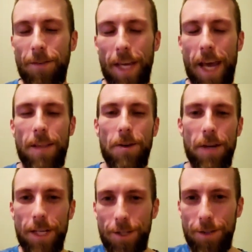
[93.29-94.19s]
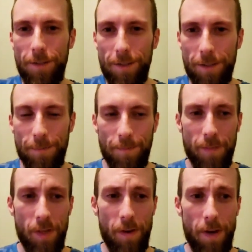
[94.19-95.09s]
definitely had their issues.
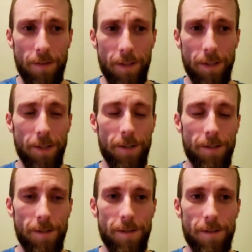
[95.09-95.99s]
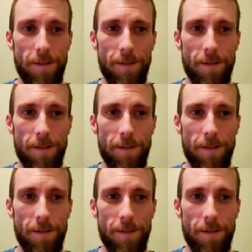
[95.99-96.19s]
So I was a little